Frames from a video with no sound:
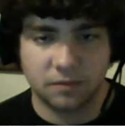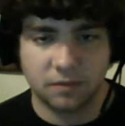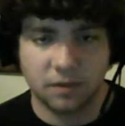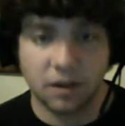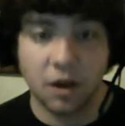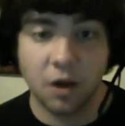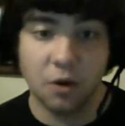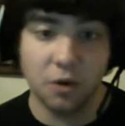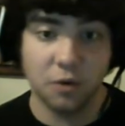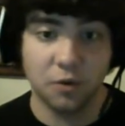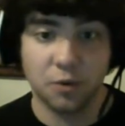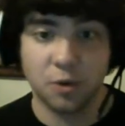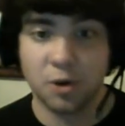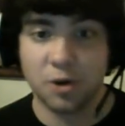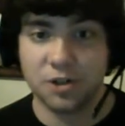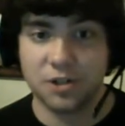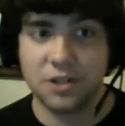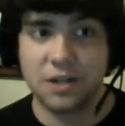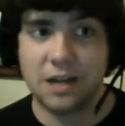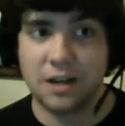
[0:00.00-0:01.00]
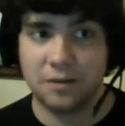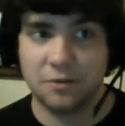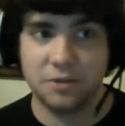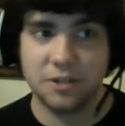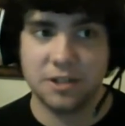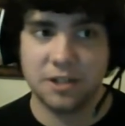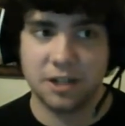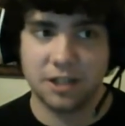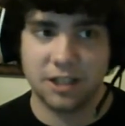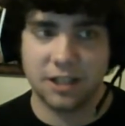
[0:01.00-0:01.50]
Oh, of course, you gotta
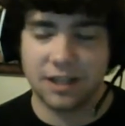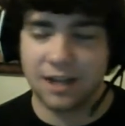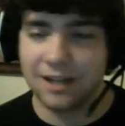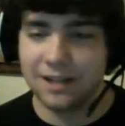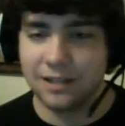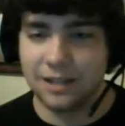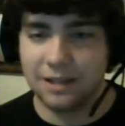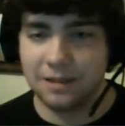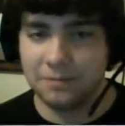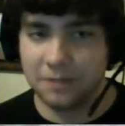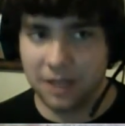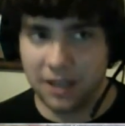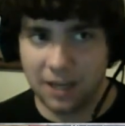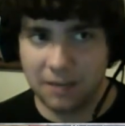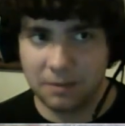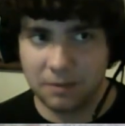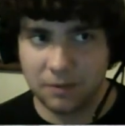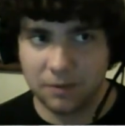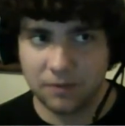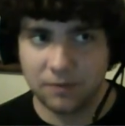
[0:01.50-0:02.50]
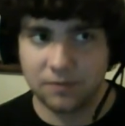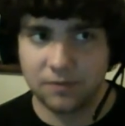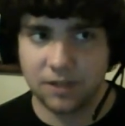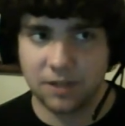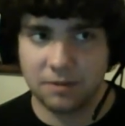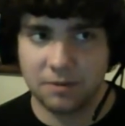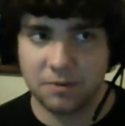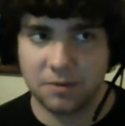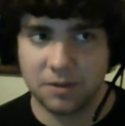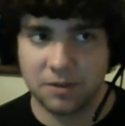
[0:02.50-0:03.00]
restart the goddamn game every
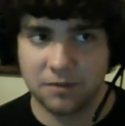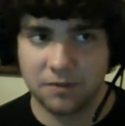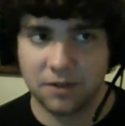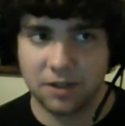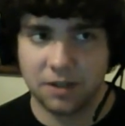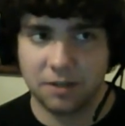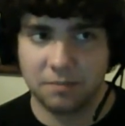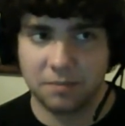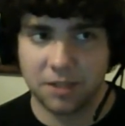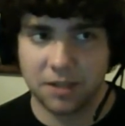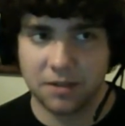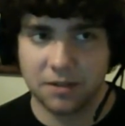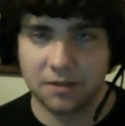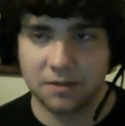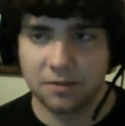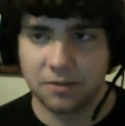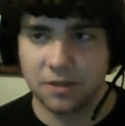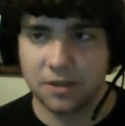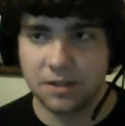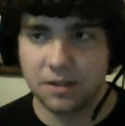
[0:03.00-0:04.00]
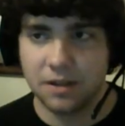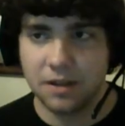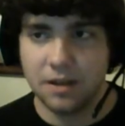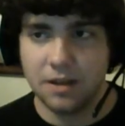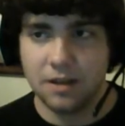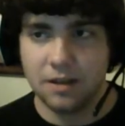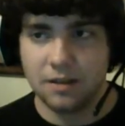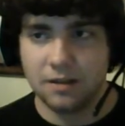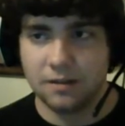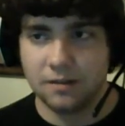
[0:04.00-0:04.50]
time you wanna fucking play with the threes.
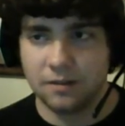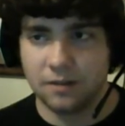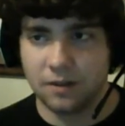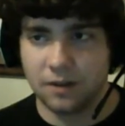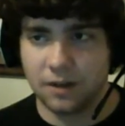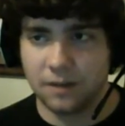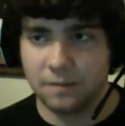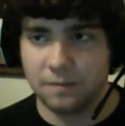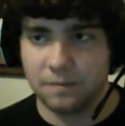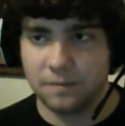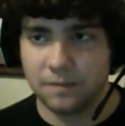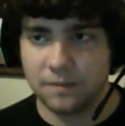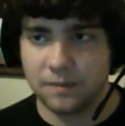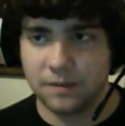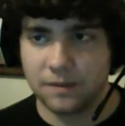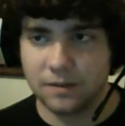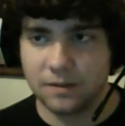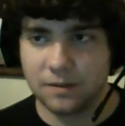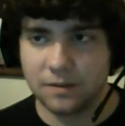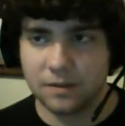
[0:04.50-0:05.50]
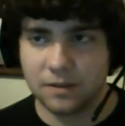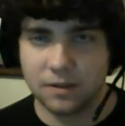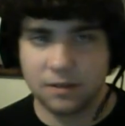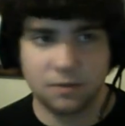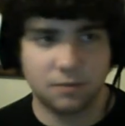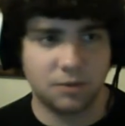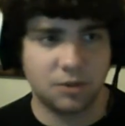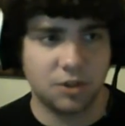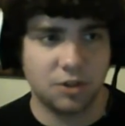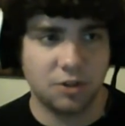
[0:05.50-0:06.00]
Okay. So,
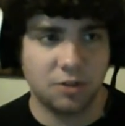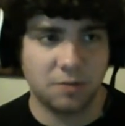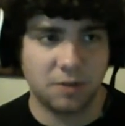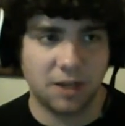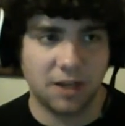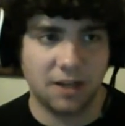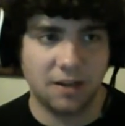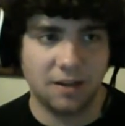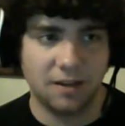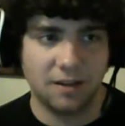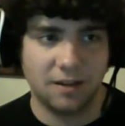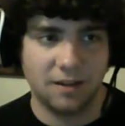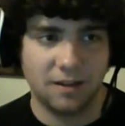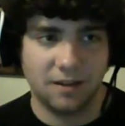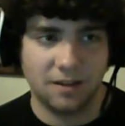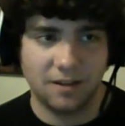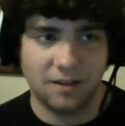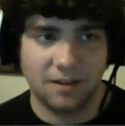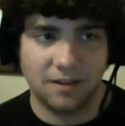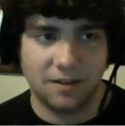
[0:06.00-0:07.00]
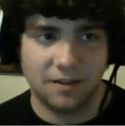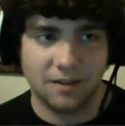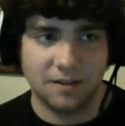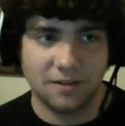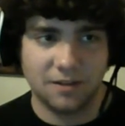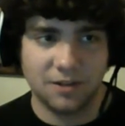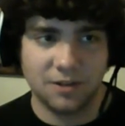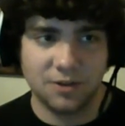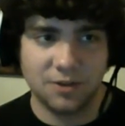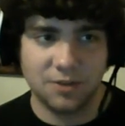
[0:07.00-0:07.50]
two speed.
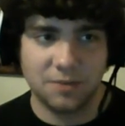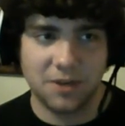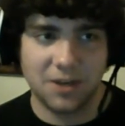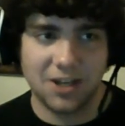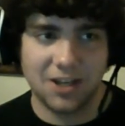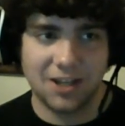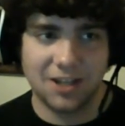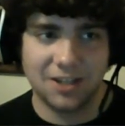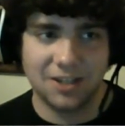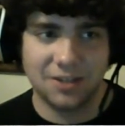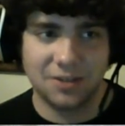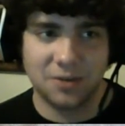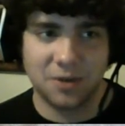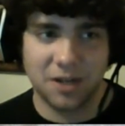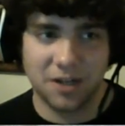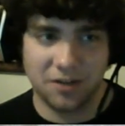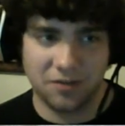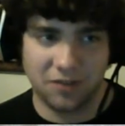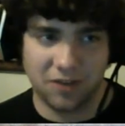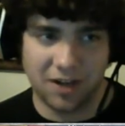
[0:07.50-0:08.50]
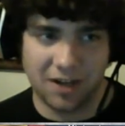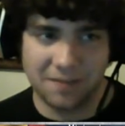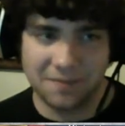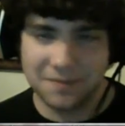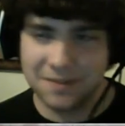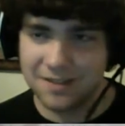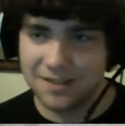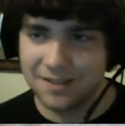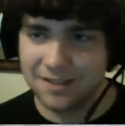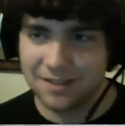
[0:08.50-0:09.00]
Two speed is 20
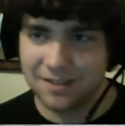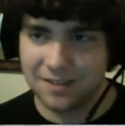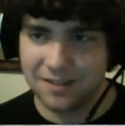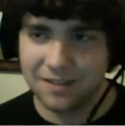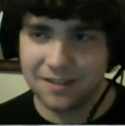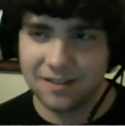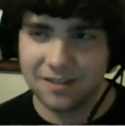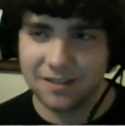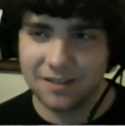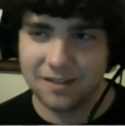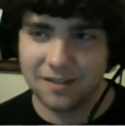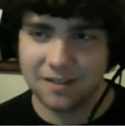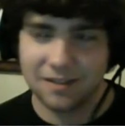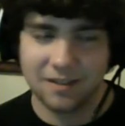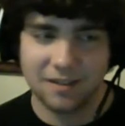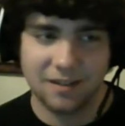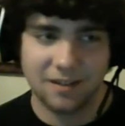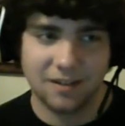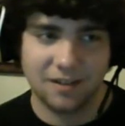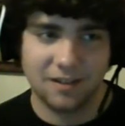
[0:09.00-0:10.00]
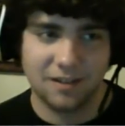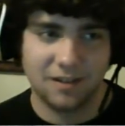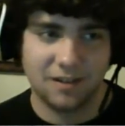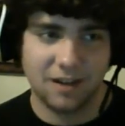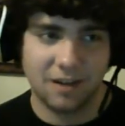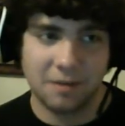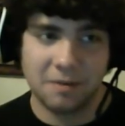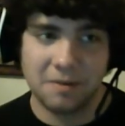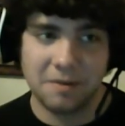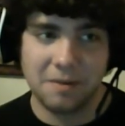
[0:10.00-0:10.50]
frames.
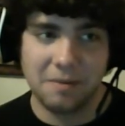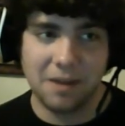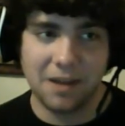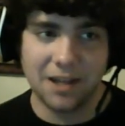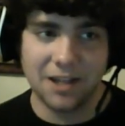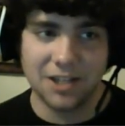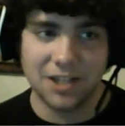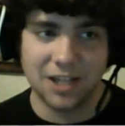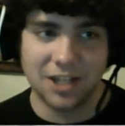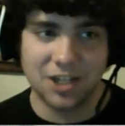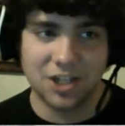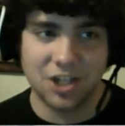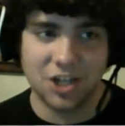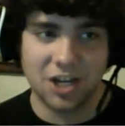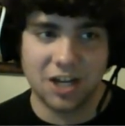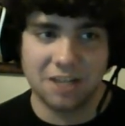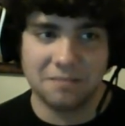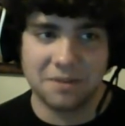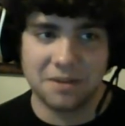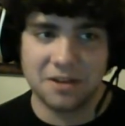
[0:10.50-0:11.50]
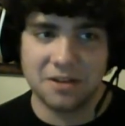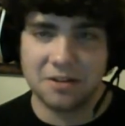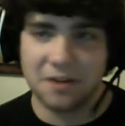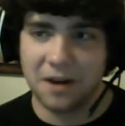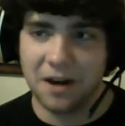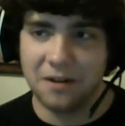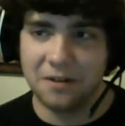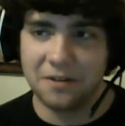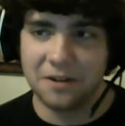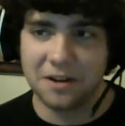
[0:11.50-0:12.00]
I mean, maybe I just got a shitty computer.
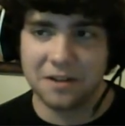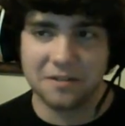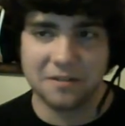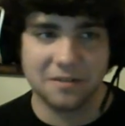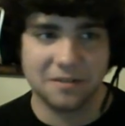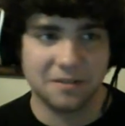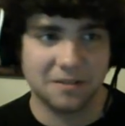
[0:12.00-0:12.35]
I don't know.